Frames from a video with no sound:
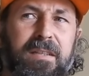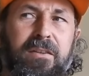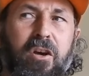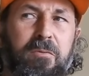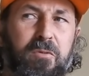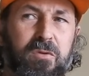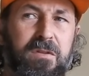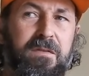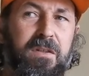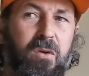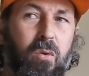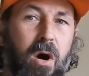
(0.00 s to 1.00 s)
thermals
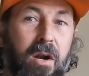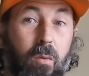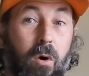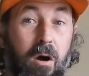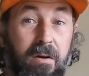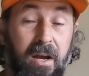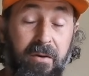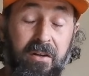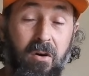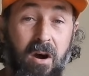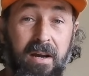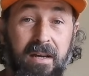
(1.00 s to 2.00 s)
for quite a while now in
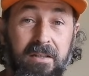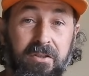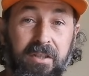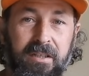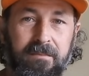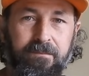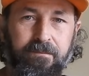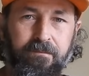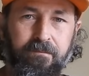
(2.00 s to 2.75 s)
the high country.